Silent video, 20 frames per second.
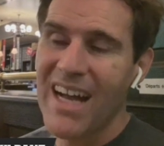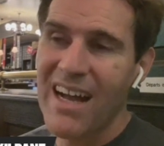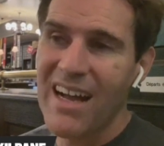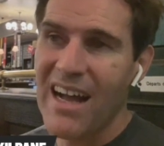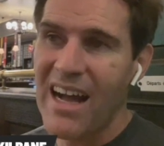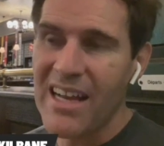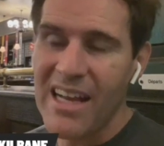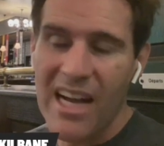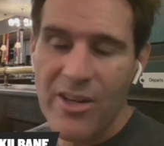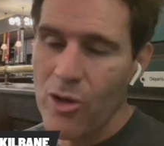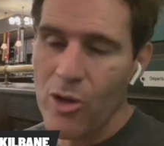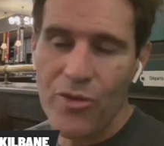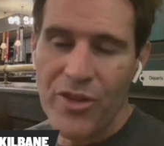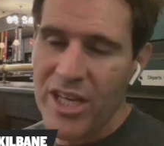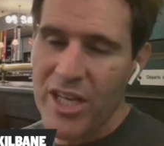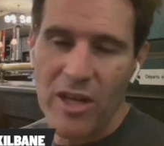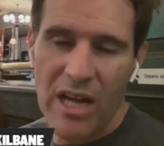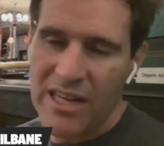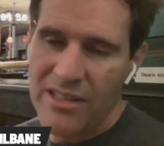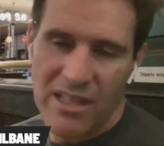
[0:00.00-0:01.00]
I, I don't
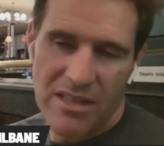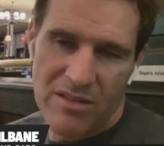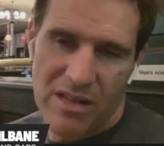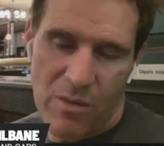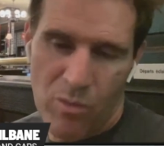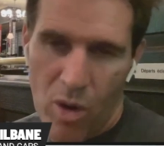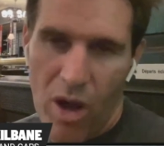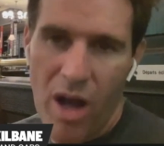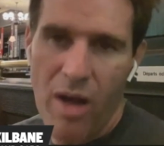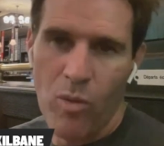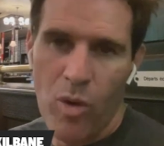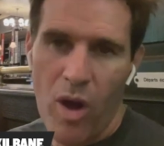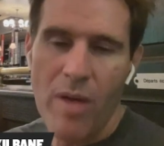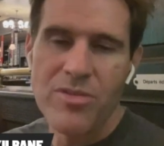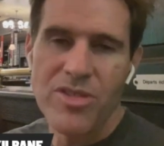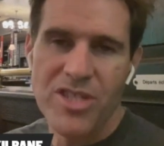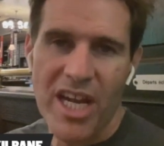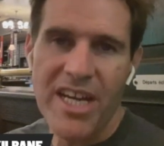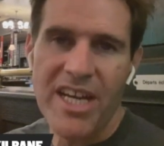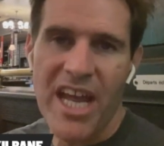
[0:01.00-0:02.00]
think... I, what,
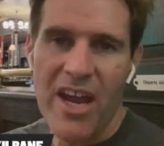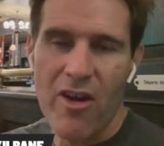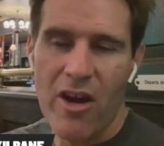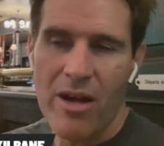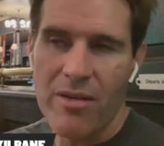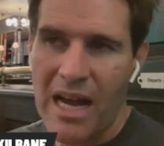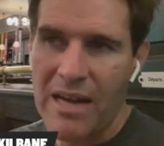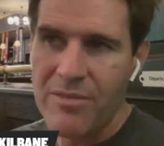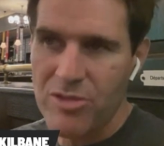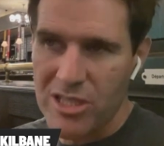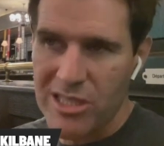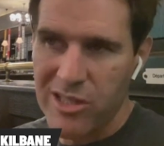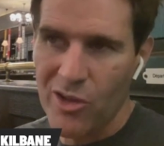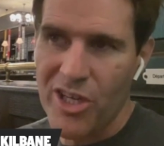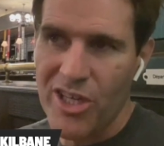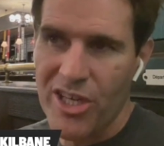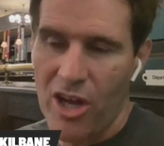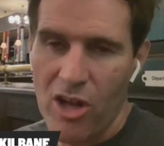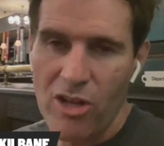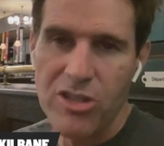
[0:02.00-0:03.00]
what I'm saying here, I, I'm just
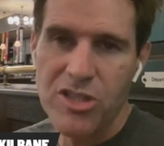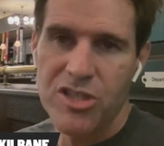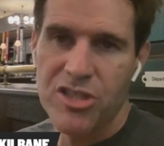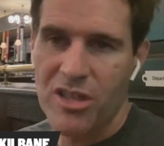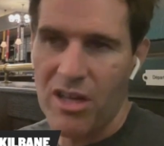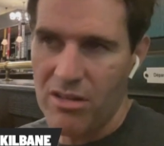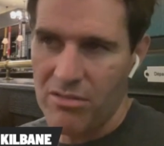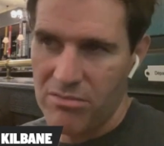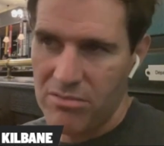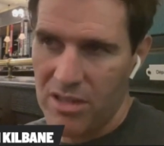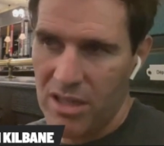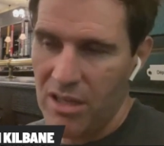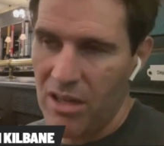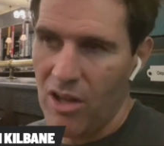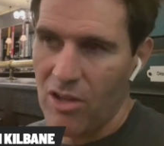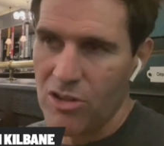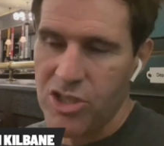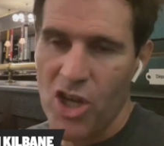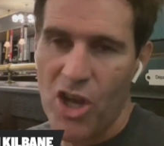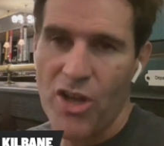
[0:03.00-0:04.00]
looking at al al yeah,
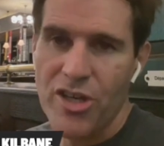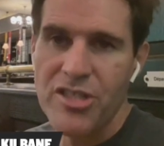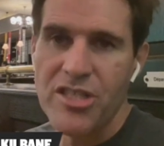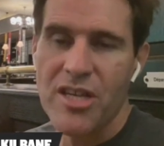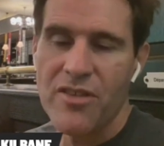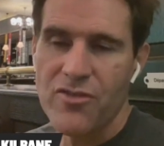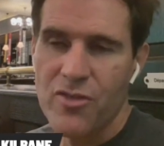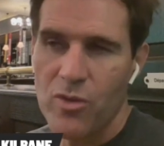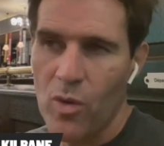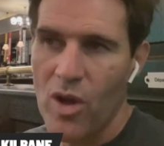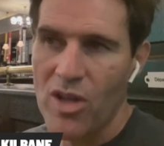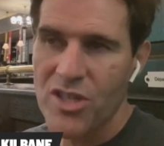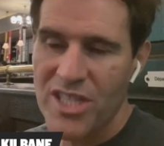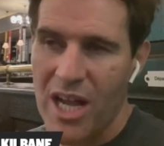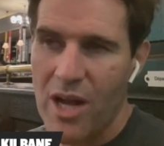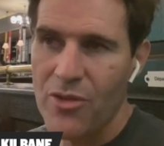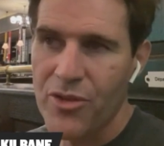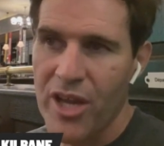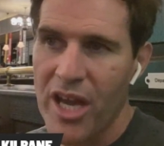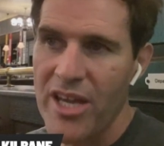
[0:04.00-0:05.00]
yeah. alternatives to what
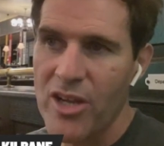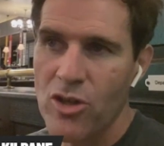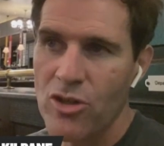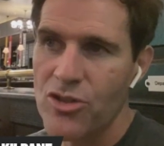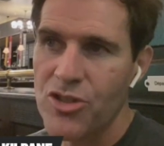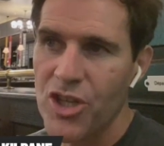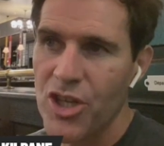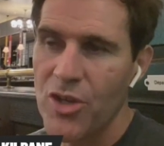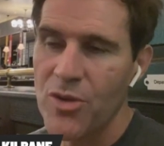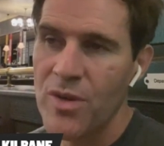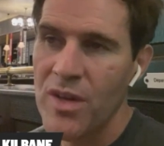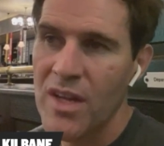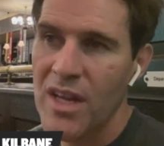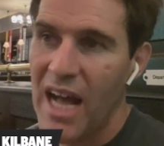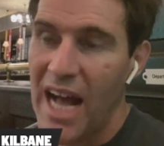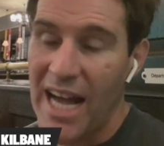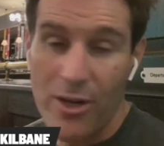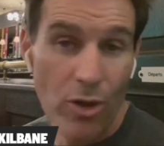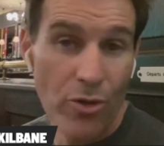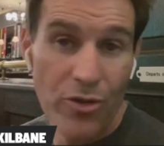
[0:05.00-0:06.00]
Southgate could do.
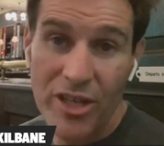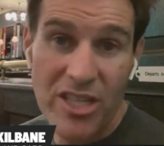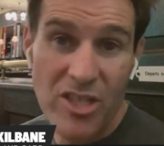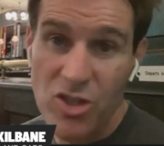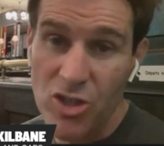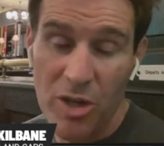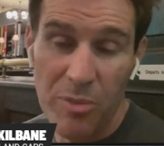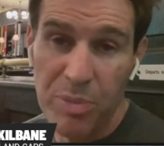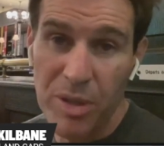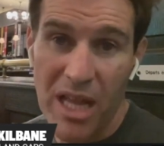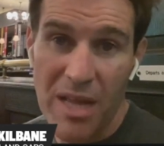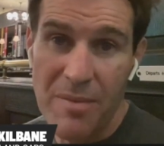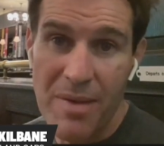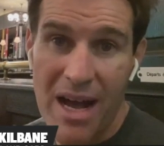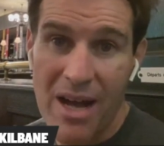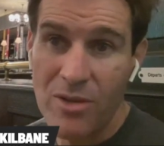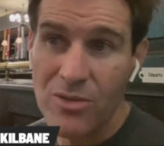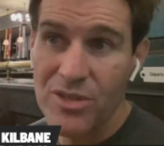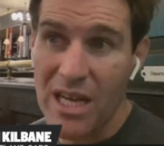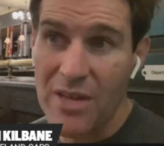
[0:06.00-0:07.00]
I don't think he's going to play
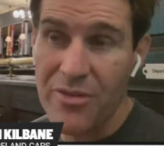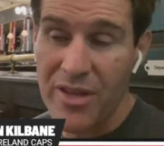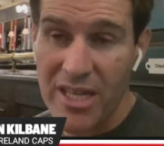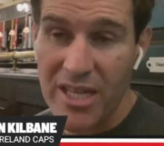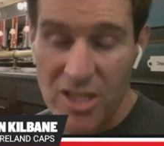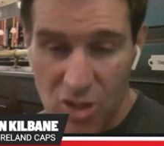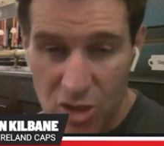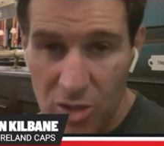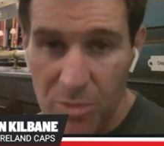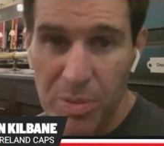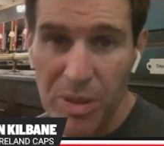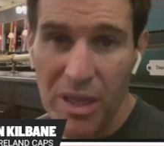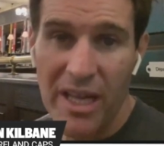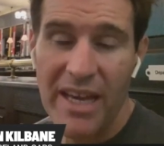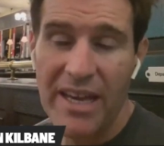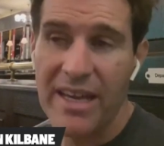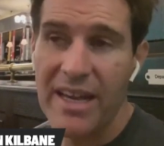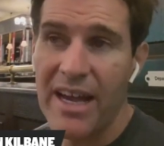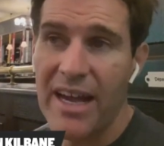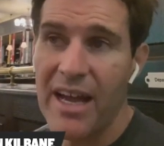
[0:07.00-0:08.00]
Mount. I think he's going to
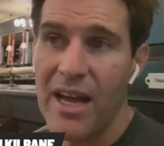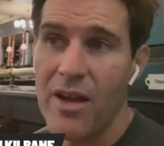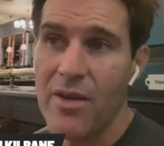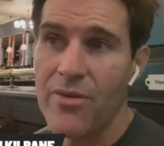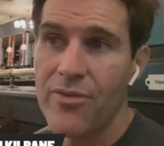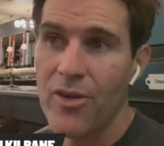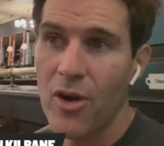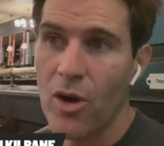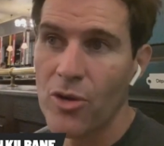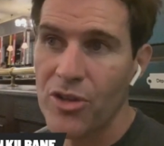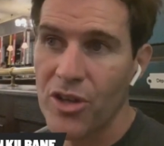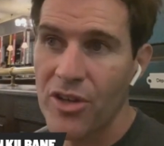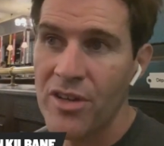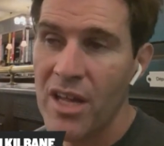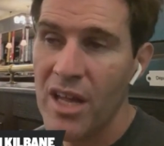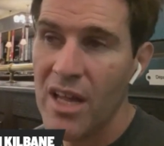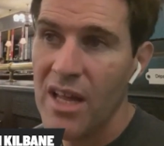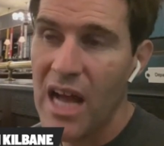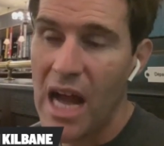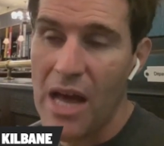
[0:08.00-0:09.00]
play uh, Foden.
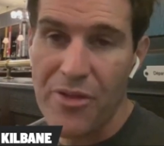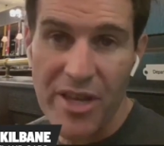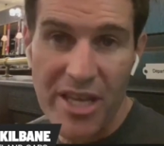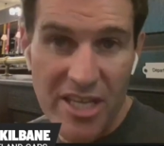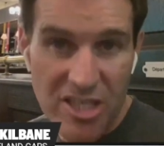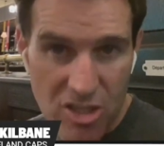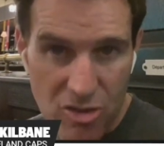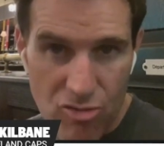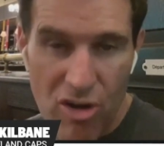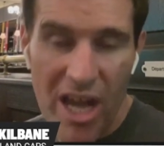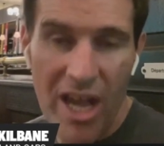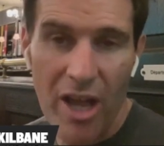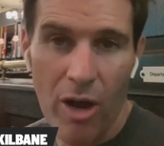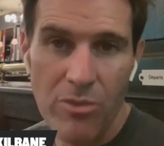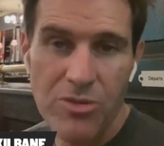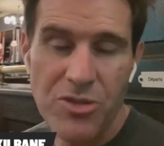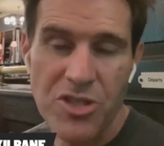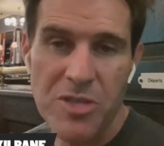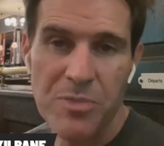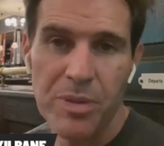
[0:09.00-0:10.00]
I think it's the right
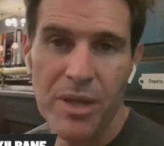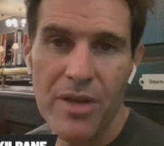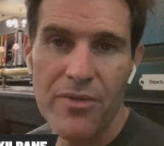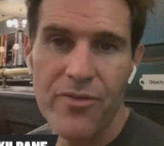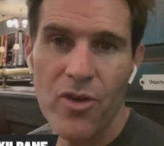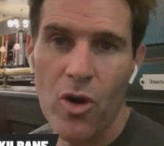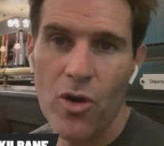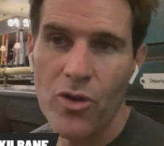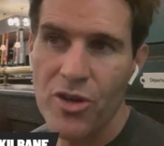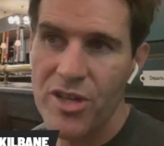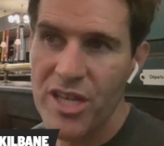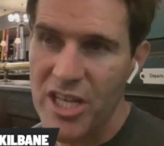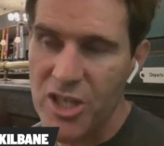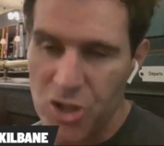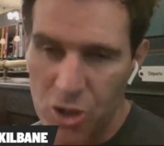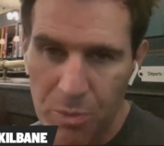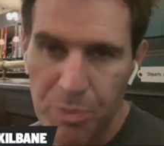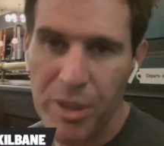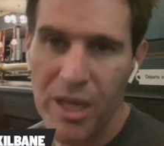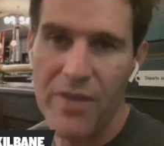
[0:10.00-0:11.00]
option to play Foden. He
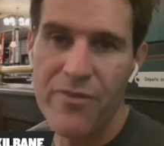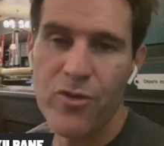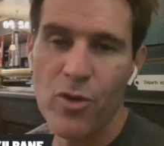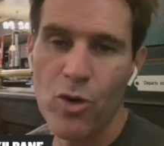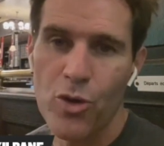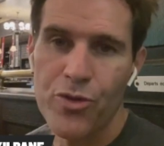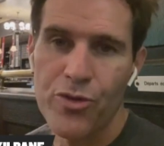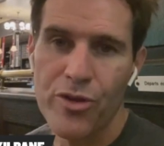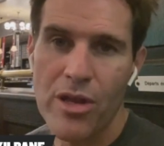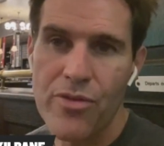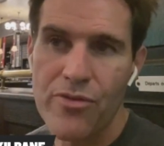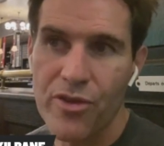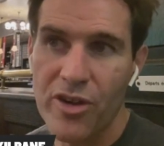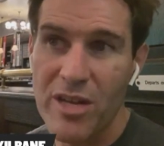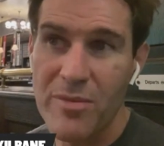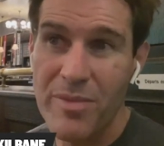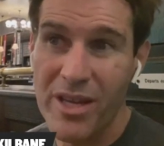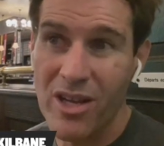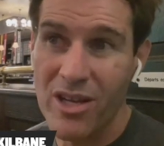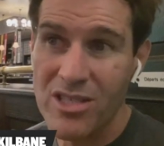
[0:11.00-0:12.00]
should play four three
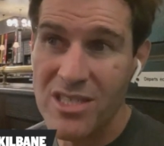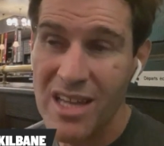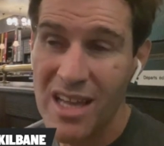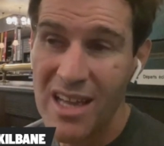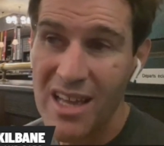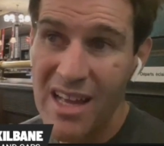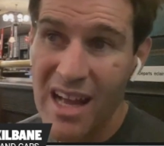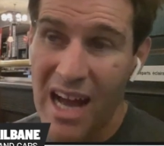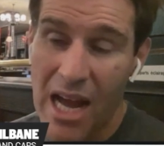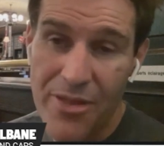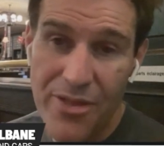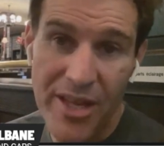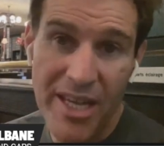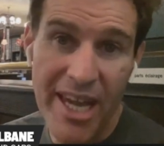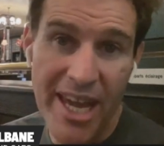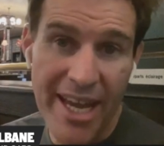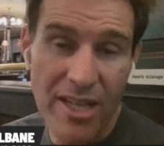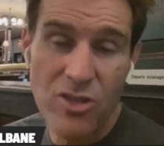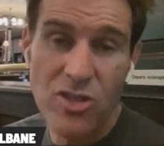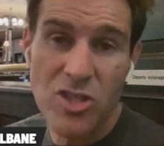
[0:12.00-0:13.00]
three, because I
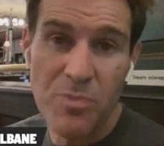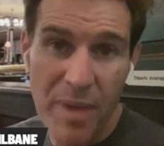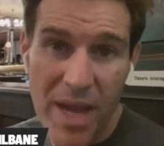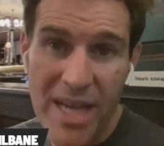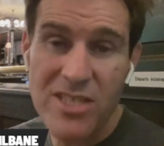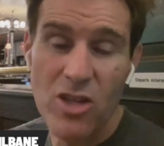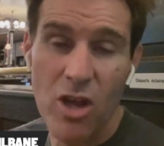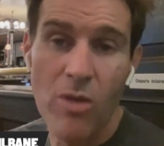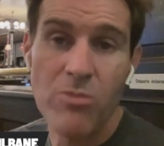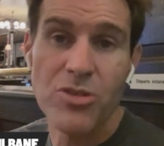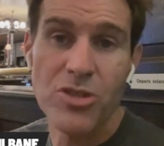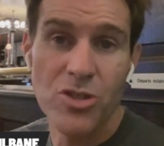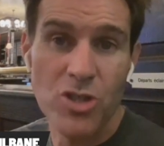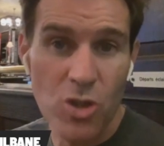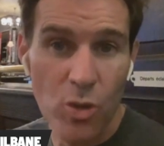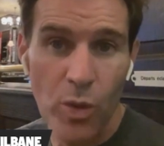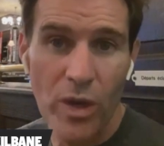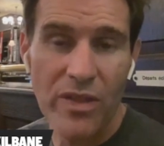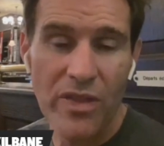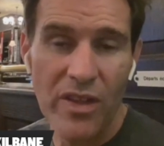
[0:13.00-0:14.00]
think England's best option
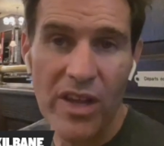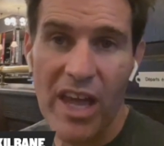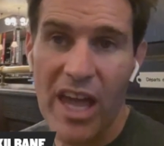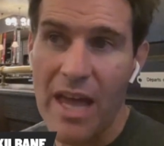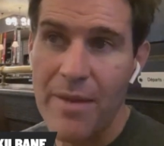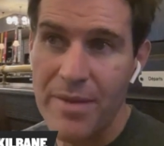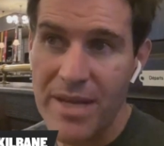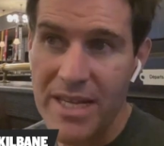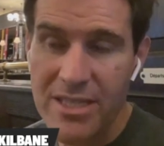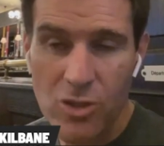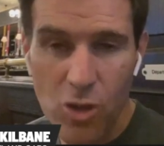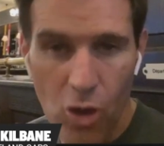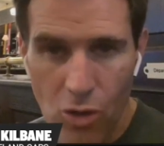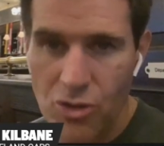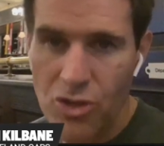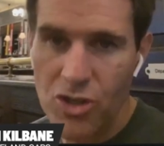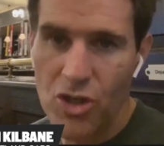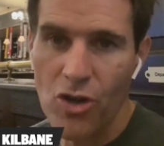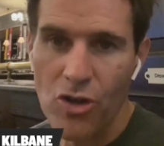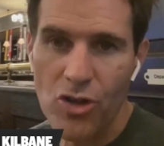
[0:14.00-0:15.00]
to win the game is go
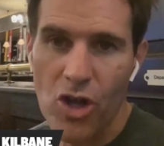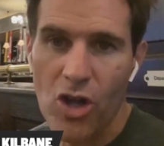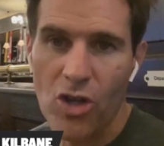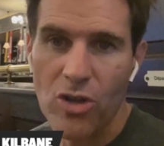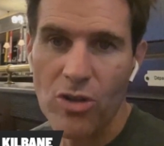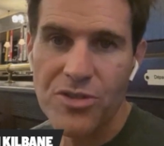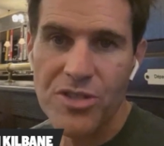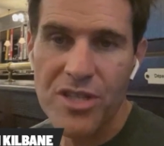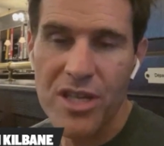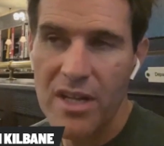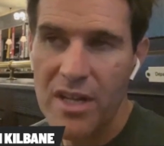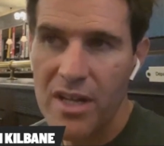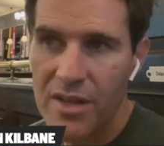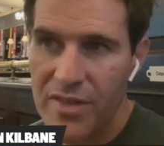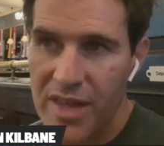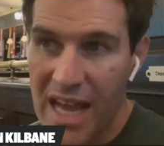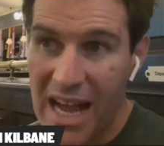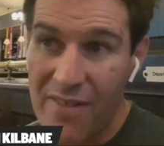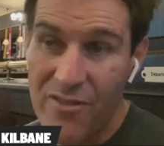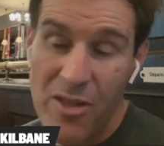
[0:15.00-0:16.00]
and score goals.
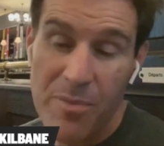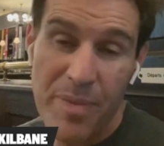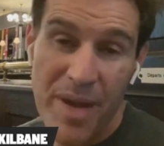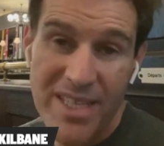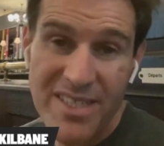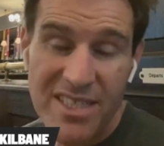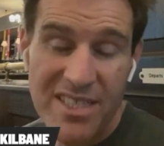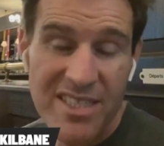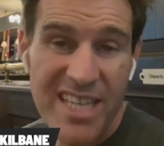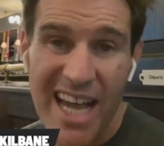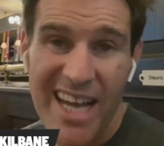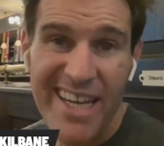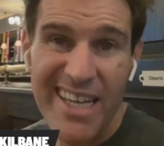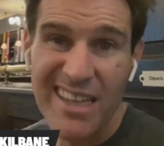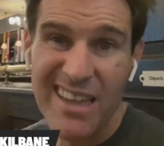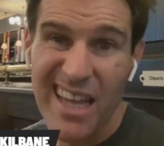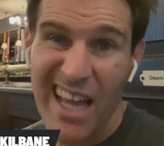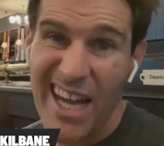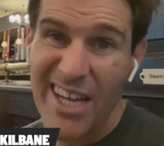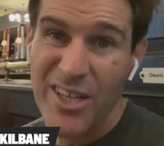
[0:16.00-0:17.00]
They have the best
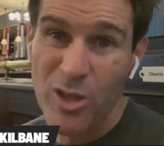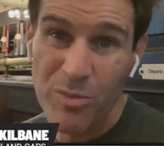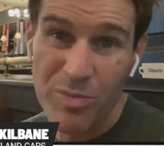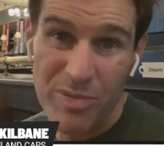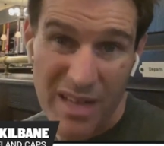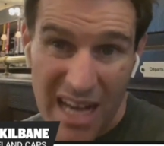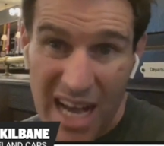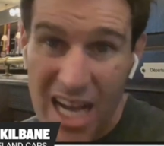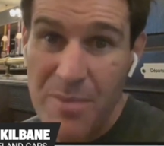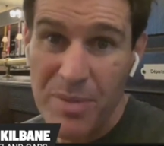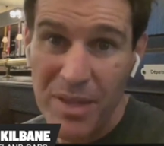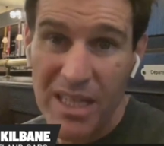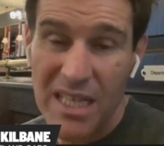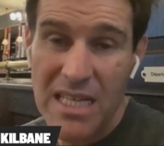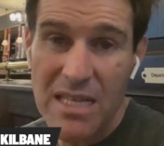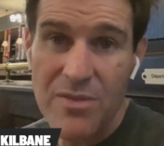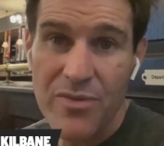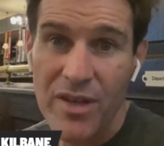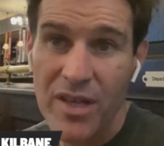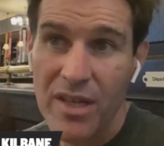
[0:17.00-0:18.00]
attacking lineup, I
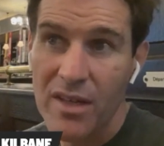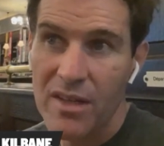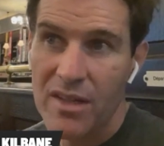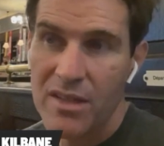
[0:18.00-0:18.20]
believe.